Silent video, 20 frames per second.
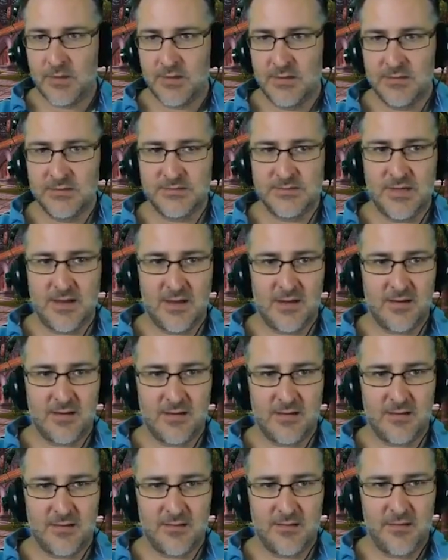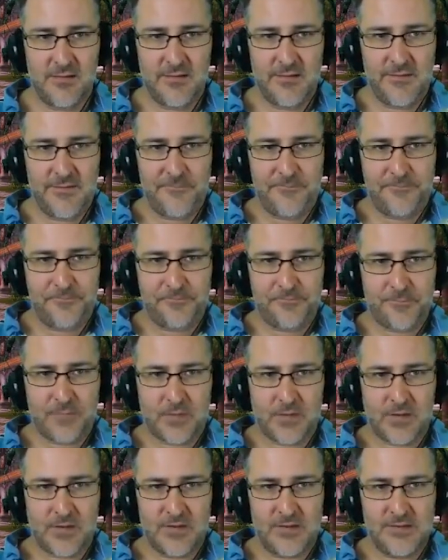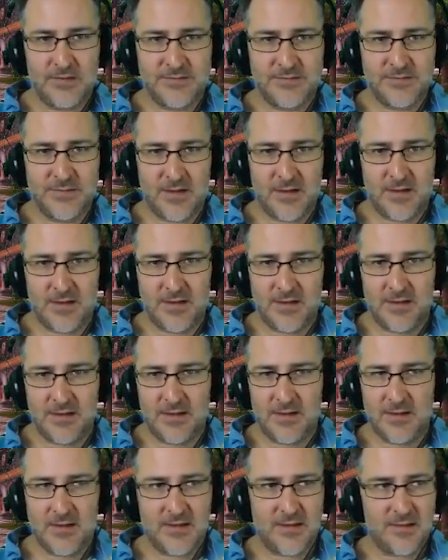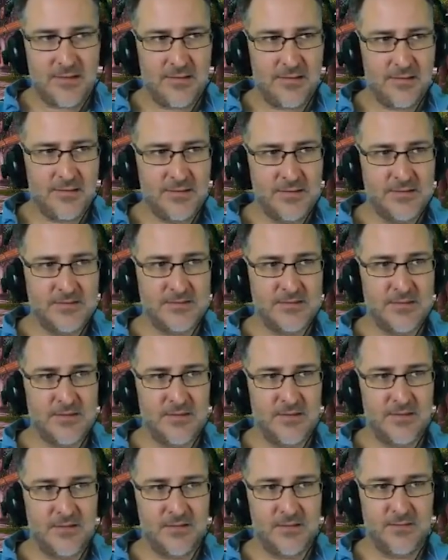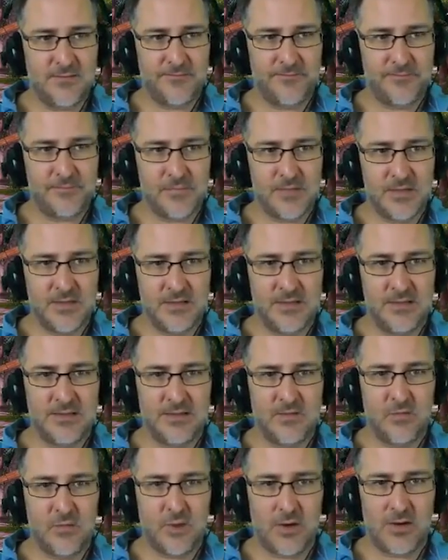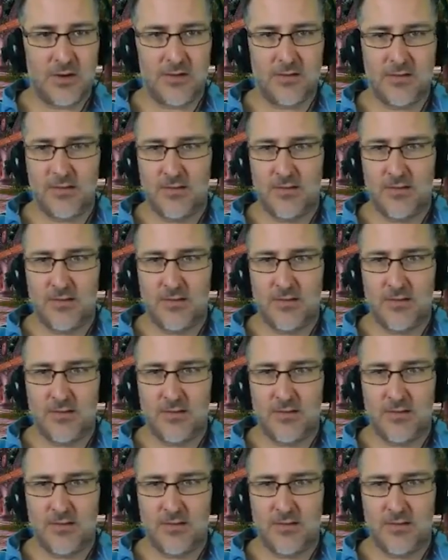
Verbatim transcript: He's not a. He's not a. Uh, he's a elite one.